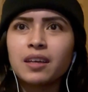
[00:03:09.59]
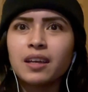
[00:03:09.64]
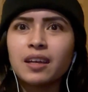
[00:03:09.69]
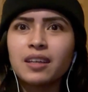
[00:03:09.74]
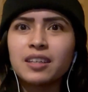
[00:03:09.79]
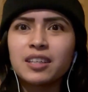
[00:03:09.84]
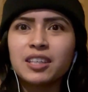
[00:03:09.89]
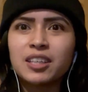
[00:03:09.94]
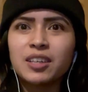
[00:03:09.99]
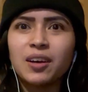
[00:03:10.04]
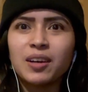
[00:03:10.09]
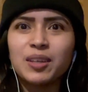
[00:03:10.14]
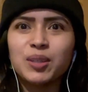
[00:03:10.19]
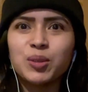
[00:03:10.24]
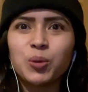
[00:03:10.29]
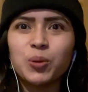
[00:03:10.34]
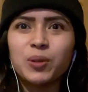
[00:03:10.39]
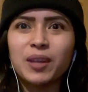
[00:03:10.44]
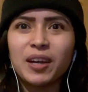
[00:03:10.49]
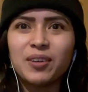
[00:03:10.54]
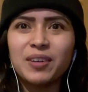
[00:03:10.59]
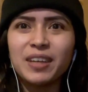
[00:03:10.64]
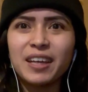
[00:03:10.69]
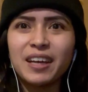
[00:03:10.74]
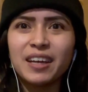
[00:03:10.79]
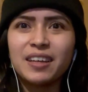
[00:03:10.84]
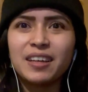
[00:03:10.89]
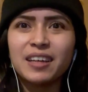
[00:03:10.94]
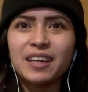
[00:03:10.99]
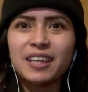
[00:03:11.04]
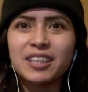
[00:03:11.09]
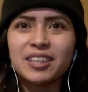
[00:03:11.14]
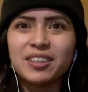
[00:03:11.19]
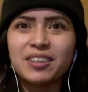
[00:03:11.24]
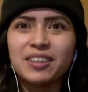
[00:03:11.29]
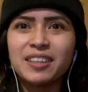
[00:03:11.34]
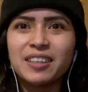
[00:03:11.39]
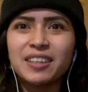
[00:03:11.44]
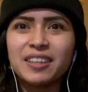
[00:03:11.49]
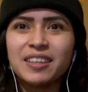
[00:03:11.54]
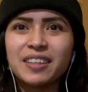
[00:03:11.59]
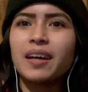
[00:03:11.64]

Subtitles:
And it's not sold out yet. Excellent.